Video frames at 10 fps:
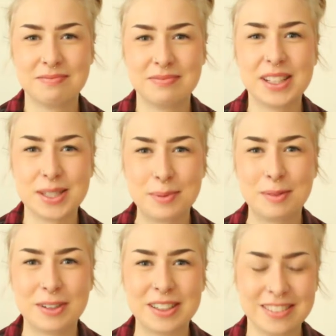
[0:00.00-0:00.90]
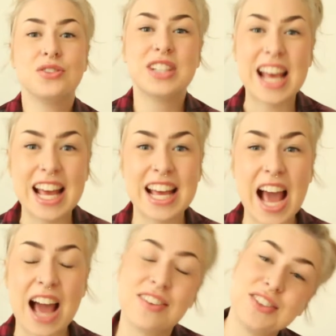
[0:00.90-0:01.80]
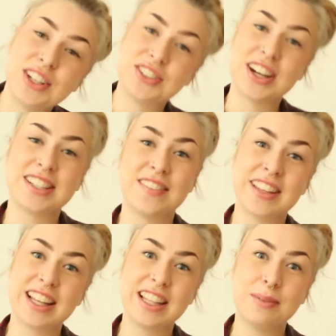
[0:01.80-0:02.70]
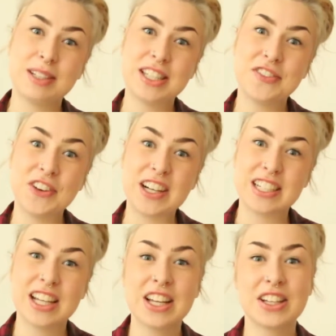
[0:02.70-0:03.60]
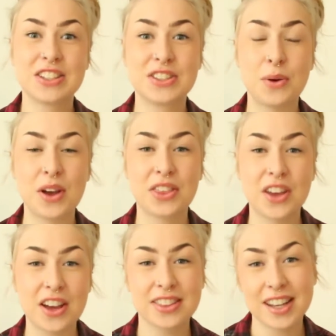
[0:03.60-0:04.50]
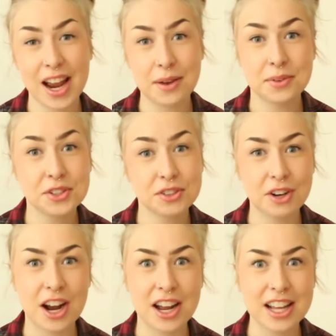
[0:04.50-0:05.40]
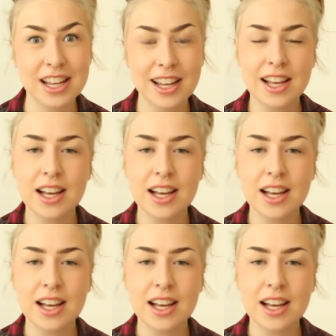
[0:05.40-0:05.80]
Let's be real. Today I'm gonna try something a little bit different. So I thought that I would try